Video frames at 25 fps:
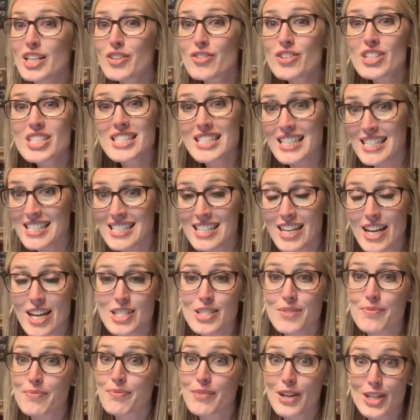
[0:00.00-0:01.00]
to resist it
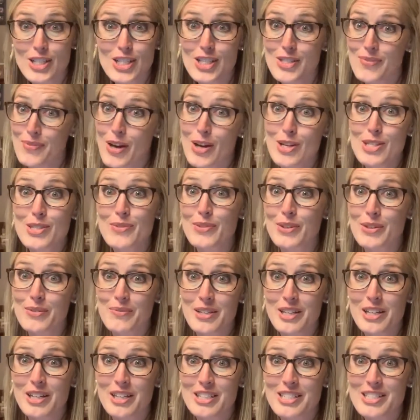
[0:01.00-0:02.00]
as much as possible, to
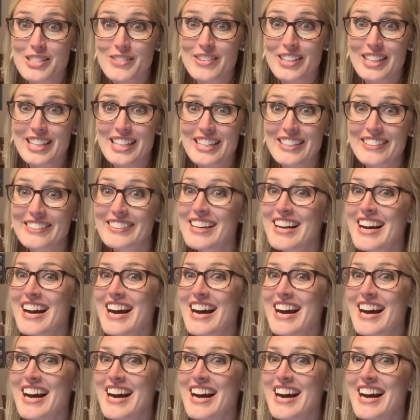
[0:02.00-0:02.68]
be honest with you.